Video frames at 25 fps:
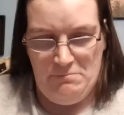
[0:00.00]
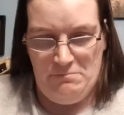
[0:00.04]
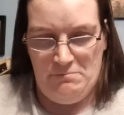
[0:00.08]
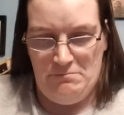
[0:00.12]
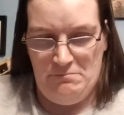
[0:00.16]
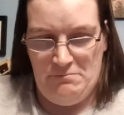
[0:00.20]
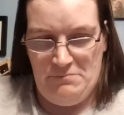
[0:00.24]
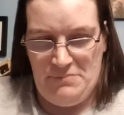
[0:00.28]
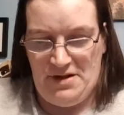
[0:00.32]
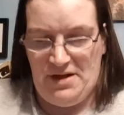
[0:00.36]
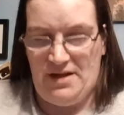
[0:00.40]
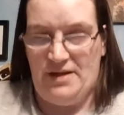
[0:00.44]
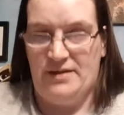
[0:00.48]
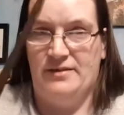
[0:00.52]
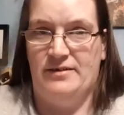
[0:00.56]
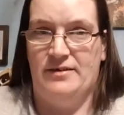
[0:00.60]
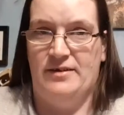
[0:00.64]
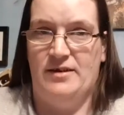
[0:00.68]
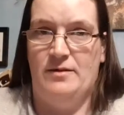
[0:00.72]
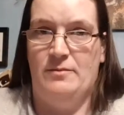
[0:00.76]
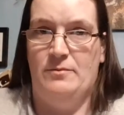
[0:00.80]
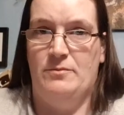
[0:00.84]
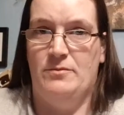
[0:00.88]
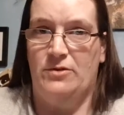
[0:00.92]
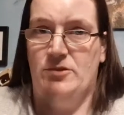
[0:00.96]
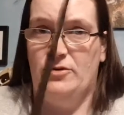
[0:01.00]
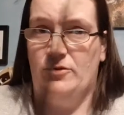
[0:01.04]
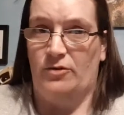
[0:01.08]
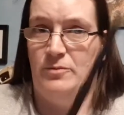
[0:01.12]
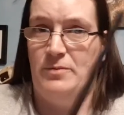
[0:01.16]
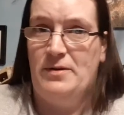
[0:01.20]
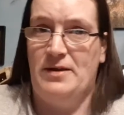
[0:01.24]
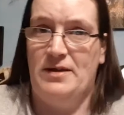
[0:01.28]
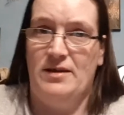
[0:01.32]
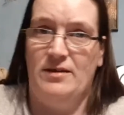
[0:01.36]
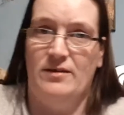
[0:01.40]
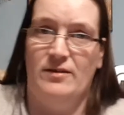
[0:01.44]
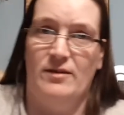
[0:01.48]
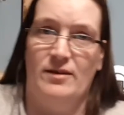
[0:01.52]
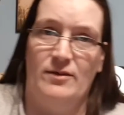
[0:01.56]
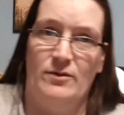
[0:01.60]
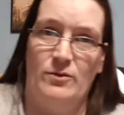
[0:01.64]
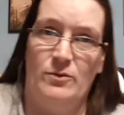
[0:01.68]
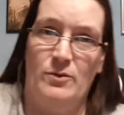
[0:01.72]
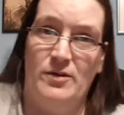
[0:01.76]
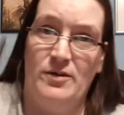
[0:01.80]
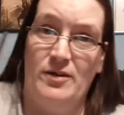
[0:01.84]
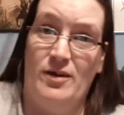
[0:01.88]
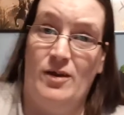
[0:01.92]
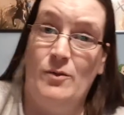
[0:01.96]
But your opinions, as
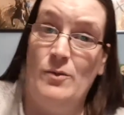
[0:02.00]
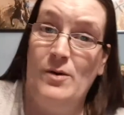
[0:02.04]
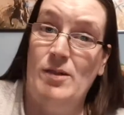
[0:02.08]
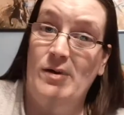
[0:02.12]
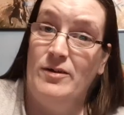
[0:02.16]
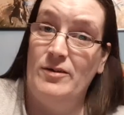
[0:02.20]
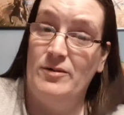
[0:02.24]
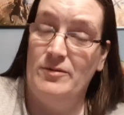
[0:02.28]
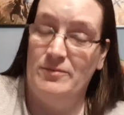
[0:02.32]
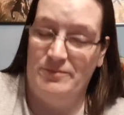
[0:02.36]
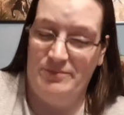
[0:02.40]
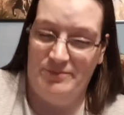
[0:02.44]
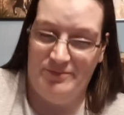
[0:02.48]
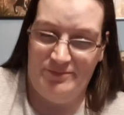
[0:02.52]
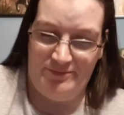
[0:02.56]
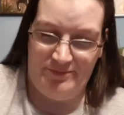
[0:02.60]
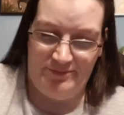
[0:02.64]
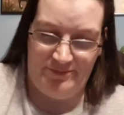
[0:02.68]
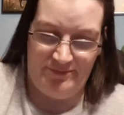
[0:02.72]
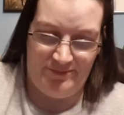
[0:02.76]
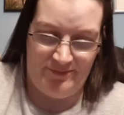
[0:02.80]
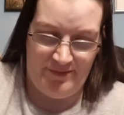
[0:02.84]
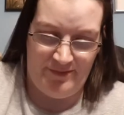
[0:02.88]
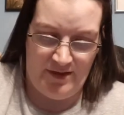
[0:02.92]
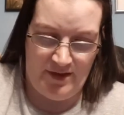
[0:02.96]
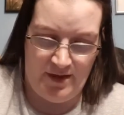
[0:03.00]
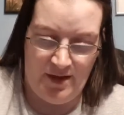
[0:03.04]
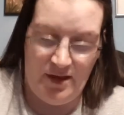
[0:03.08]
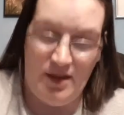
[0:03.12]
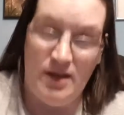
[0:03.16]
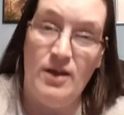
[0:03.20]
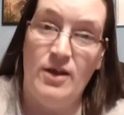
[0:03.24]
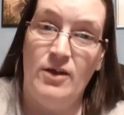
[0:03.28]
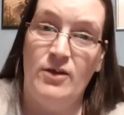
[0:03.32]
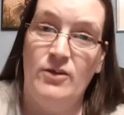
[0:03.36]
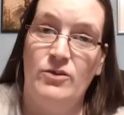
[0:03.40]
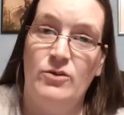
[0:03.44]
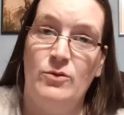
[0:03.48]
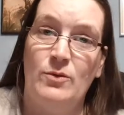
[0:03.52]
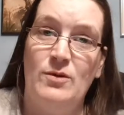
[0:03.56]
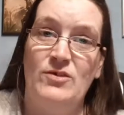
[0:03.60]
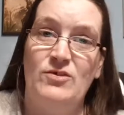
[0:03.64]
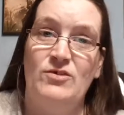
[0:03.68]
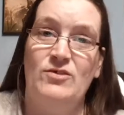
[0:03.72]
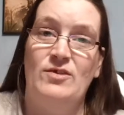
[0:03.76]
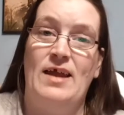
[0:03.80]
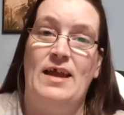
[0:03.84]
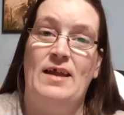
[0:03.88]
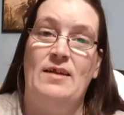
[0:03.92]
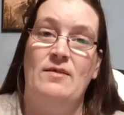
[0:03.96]
always, are welcome.
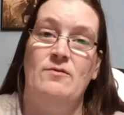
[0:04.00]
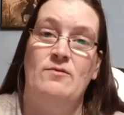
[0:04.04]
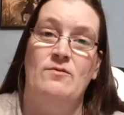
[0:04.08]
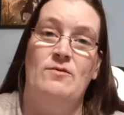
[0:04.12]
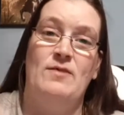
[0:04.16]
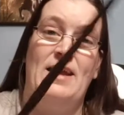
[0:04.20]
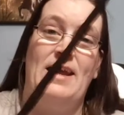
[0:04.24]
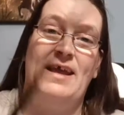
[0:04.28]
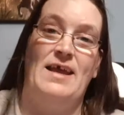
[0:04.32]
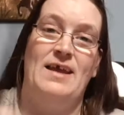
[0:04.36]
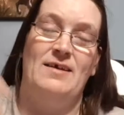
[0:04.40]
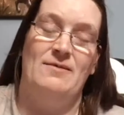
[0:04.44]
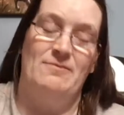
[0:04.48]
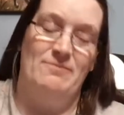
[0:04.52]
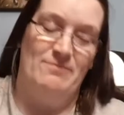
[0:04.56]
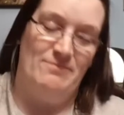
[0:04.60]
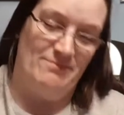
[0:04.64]
Swish and flick.